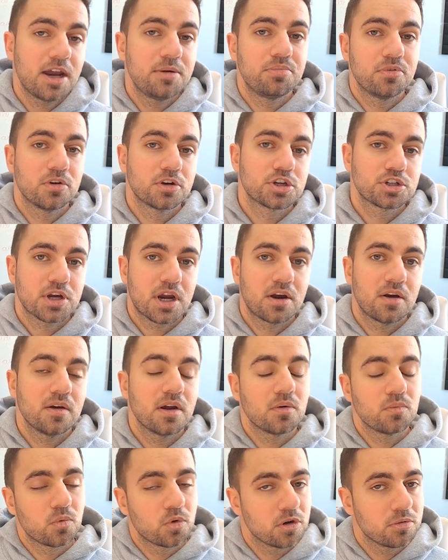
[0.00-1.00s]
Berkshire
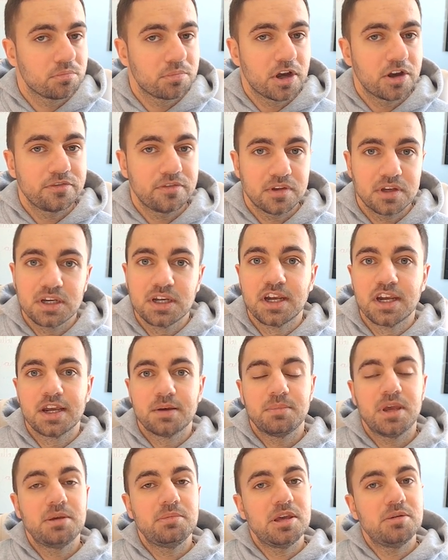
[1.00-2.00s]
and Warren Buffett
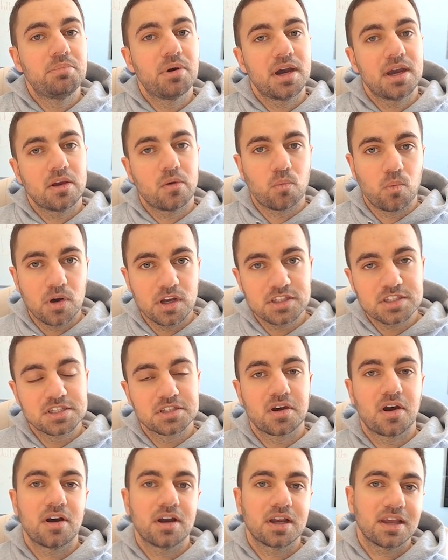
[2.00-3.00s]
may be buying one
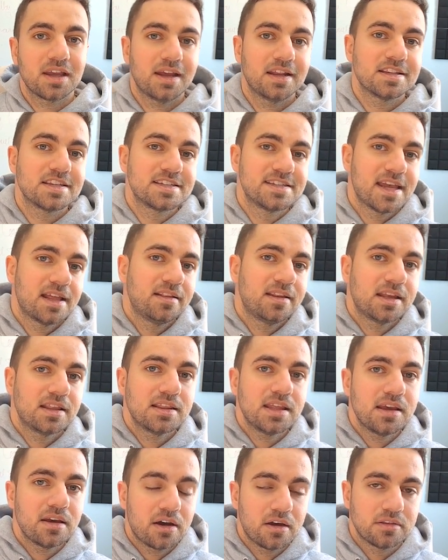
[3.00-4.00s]
stock and selling
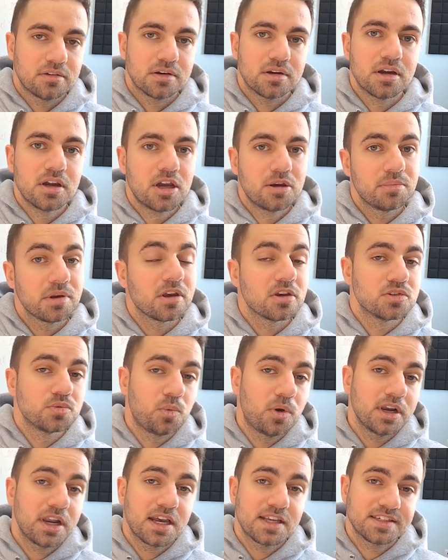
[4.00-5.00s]
the other, because
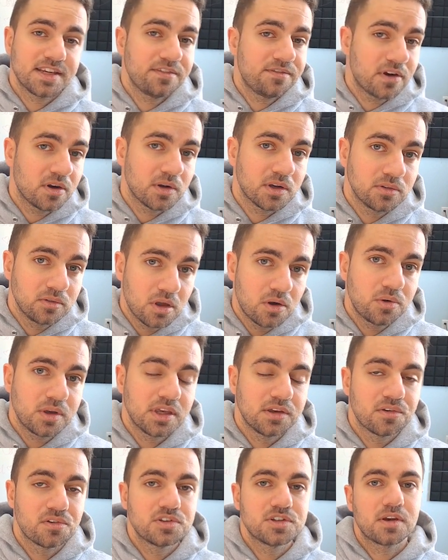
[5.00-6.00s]
one has a very low
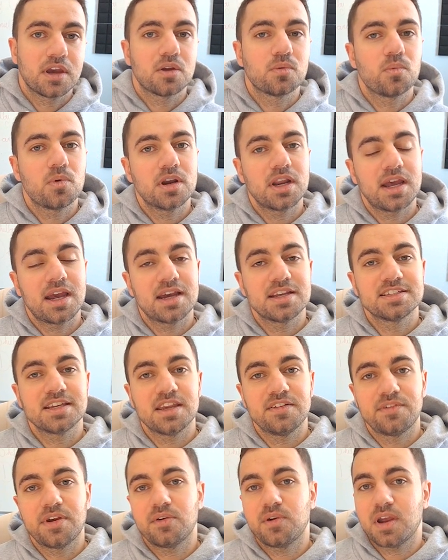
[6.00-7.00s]
yield and one has a
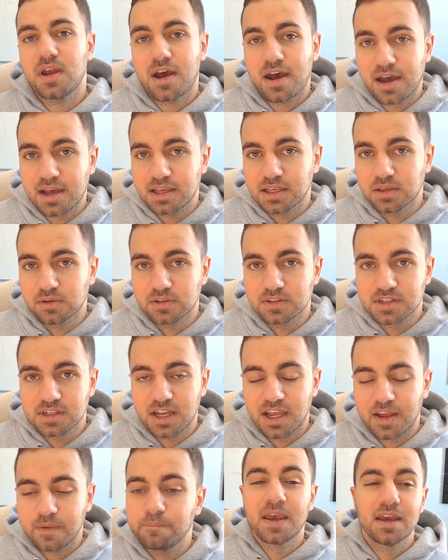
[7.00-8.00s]
very high yield
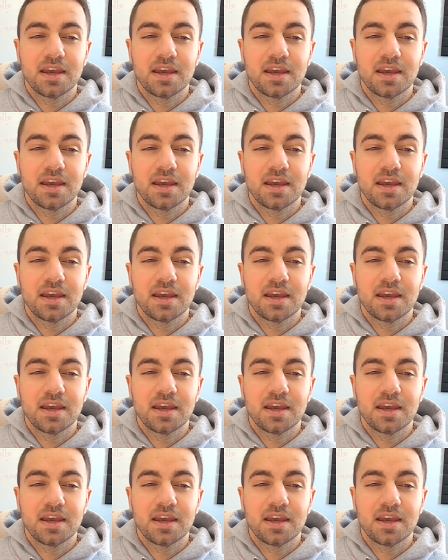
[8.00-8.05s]
today.